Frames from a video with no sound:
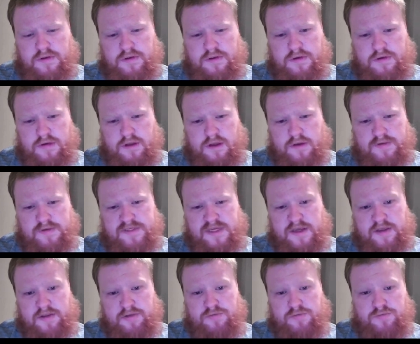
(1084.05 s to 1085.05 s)
Now I'm
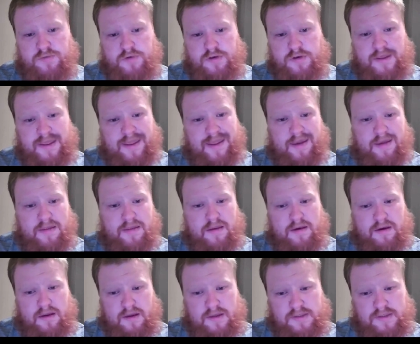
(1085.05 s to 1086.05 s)
attacking the rook and the
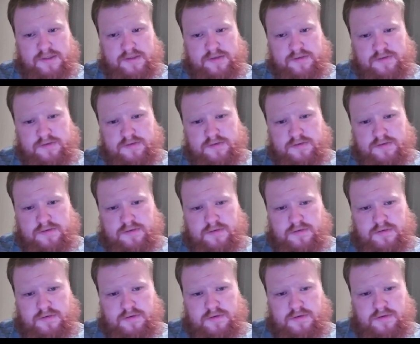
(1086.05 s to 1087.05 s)
knight.
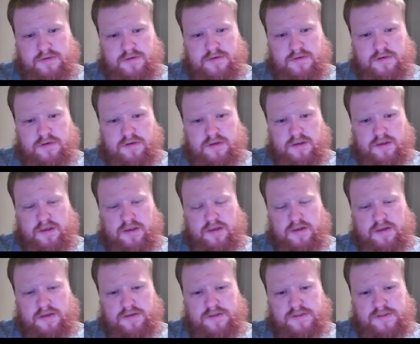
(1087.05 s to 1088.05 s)

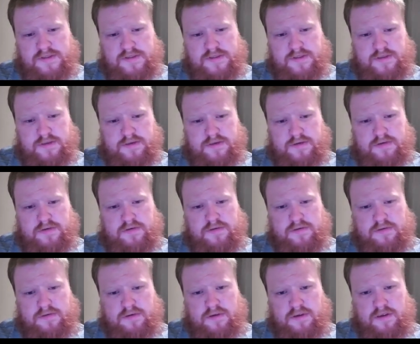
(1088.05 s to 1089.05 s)
And
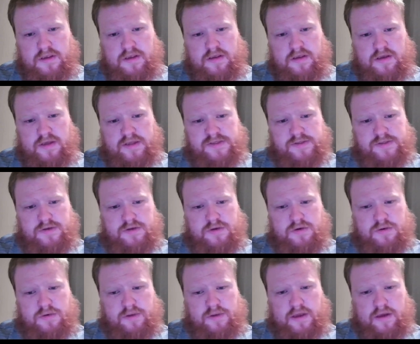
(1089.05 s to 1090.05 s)
he has
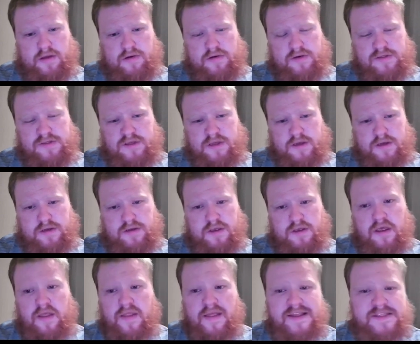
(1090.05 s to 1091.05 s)
no counterattack.
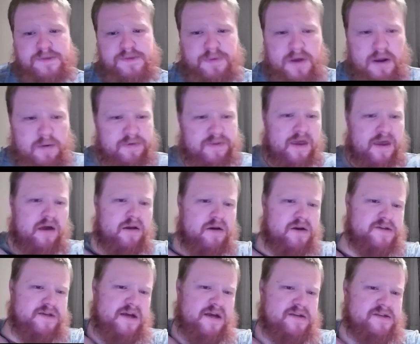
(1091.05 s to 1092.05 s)
That's the problem with
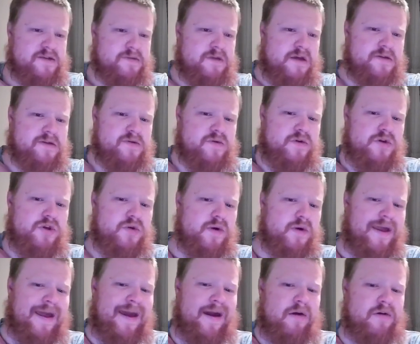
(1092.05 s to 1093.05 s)
counterattack. Sometimes when you do a
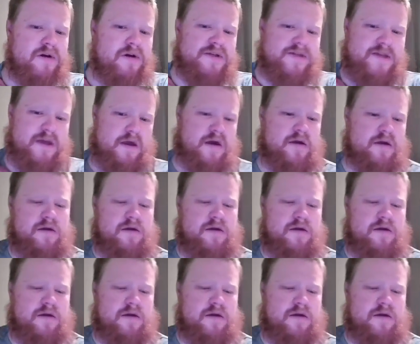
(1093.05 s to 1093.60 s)
counterattack,